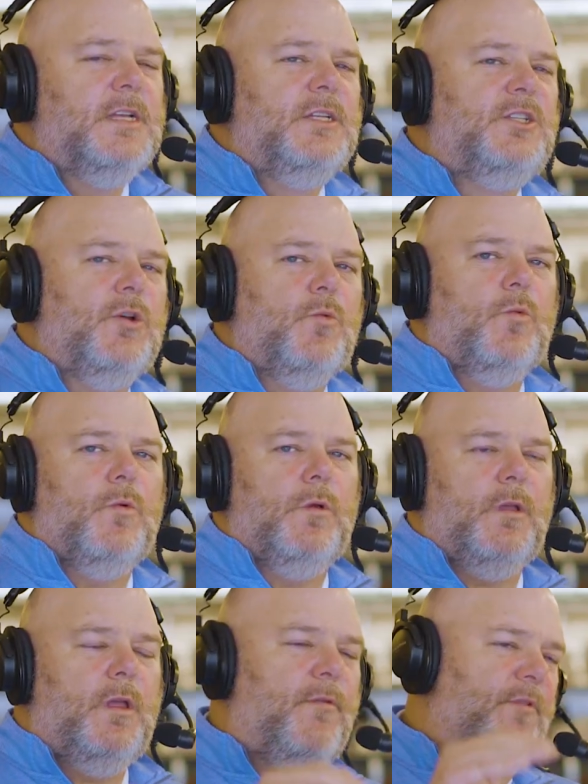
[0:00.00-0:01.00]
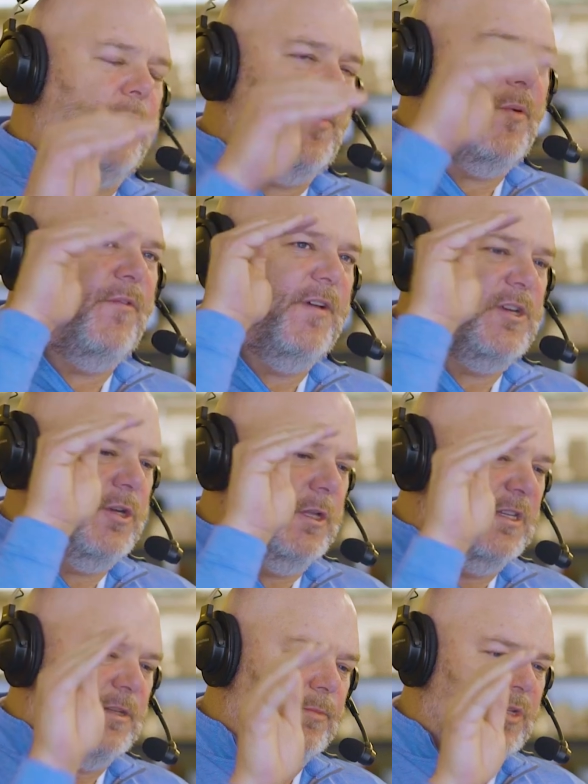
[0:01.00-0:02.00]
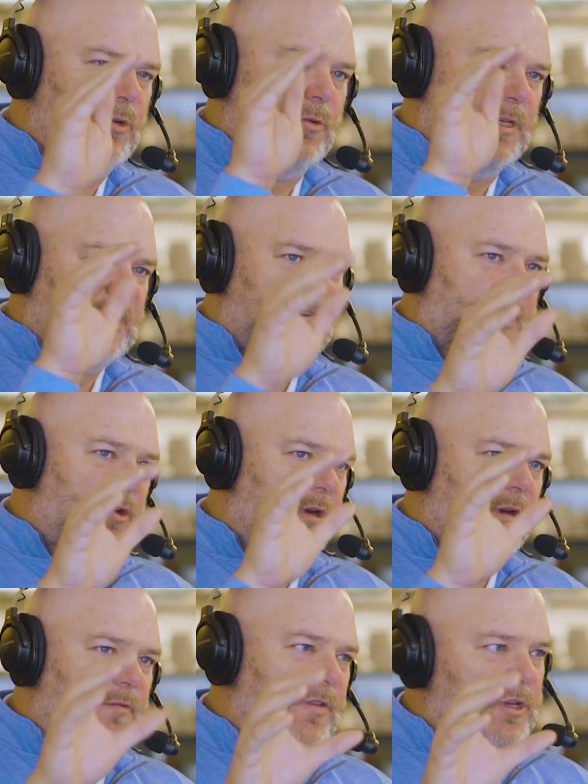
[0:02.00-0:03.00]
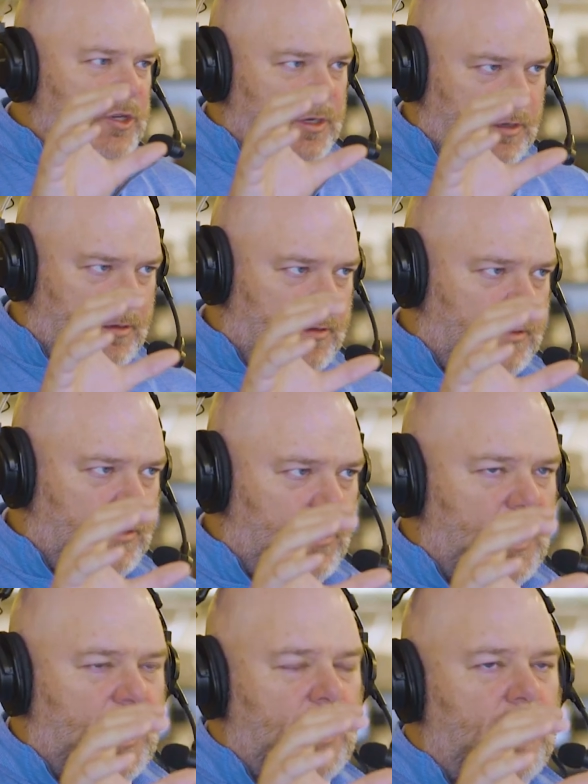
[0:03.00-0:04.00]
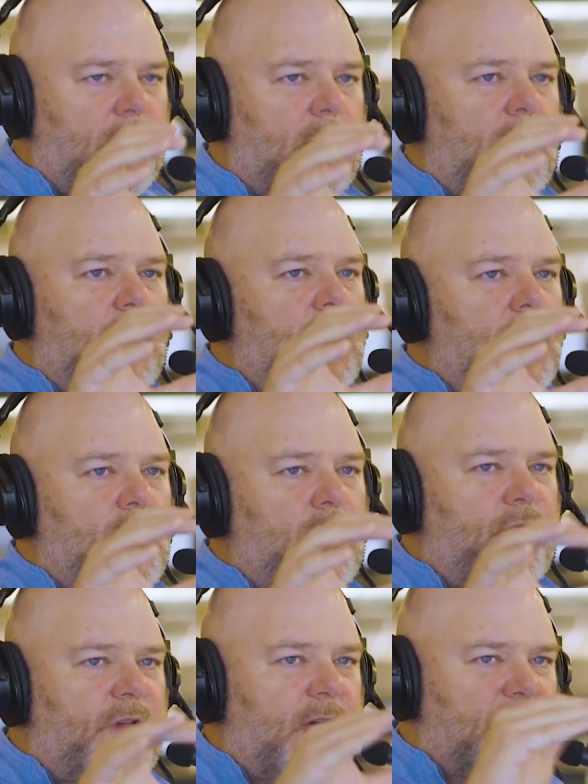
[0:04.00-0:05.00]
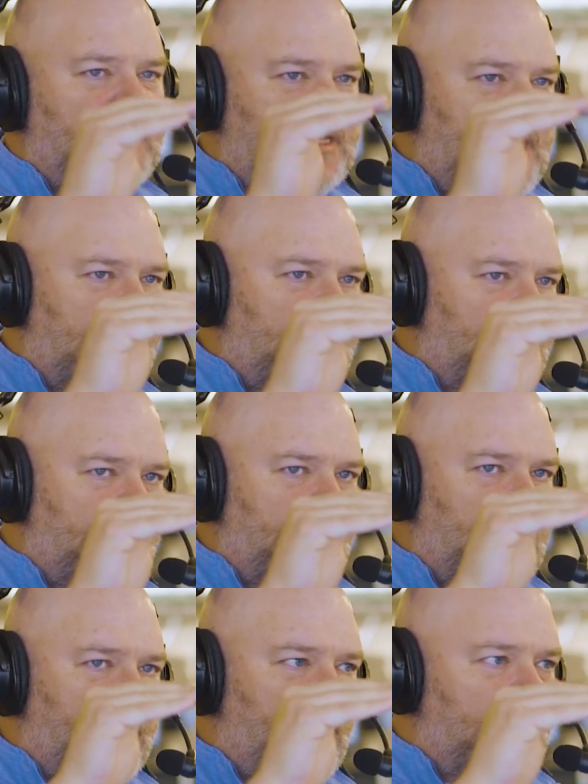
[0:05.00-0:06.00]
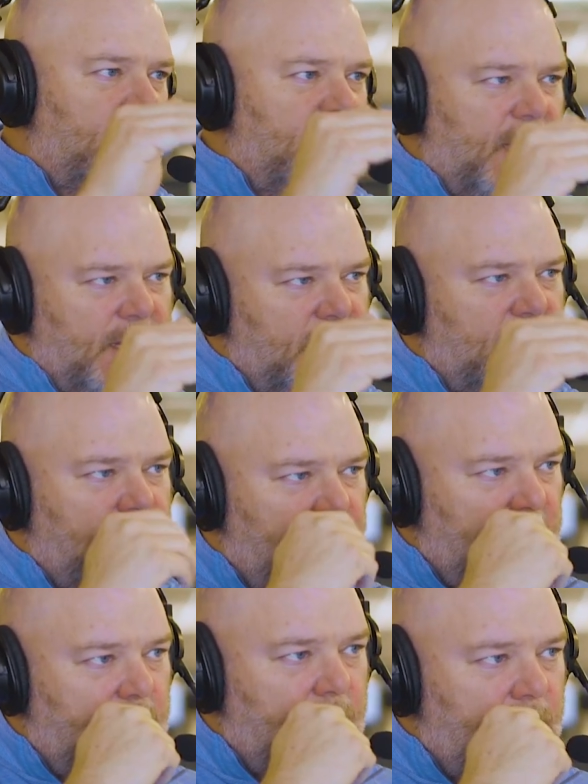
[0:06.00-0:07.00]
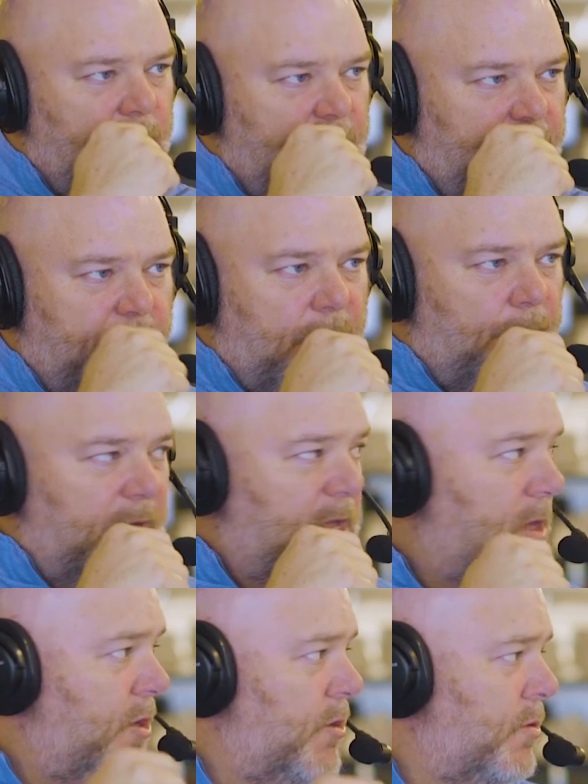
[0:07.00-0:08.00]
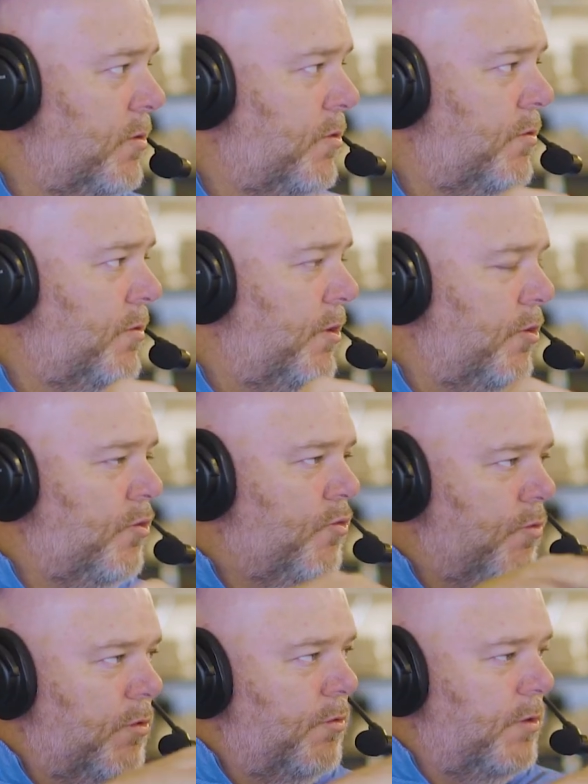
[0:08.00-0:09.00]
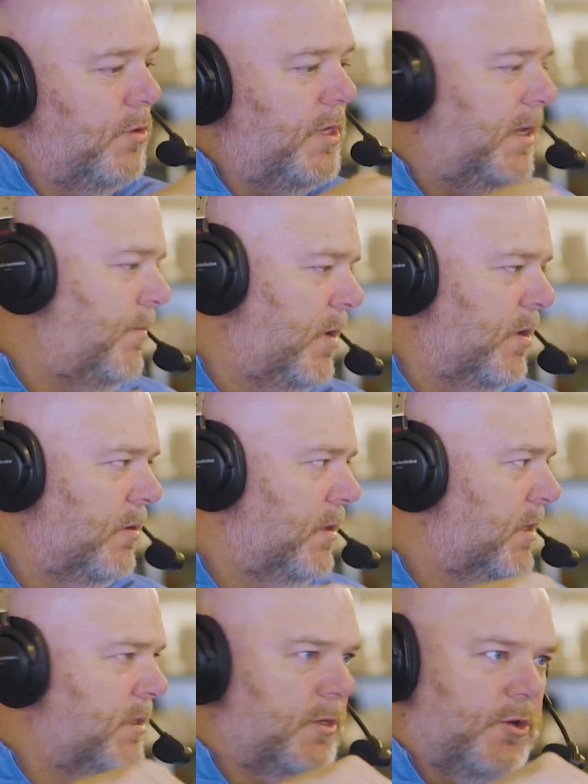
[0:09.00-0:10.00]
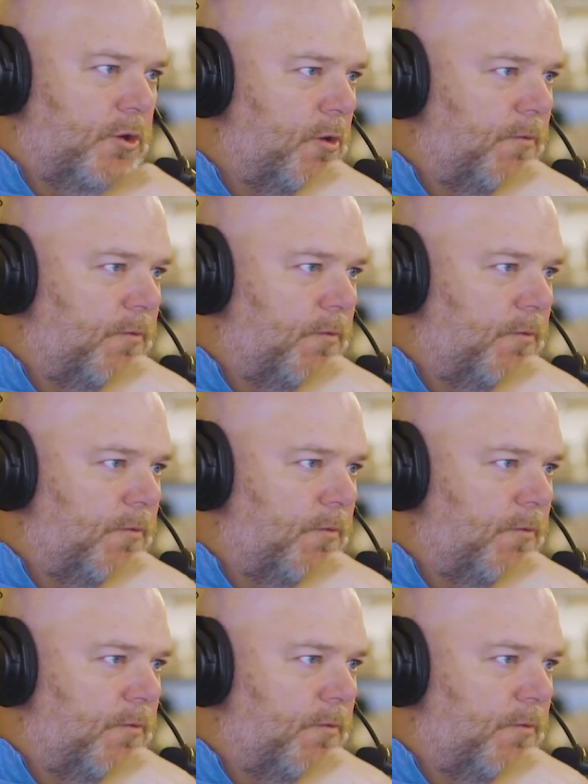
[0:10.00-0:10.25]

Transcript: So, from a professionalism, so a standard and a vision. Okay, you've got a standard of what it takes to be here, but your your crew, your team here doesn't turn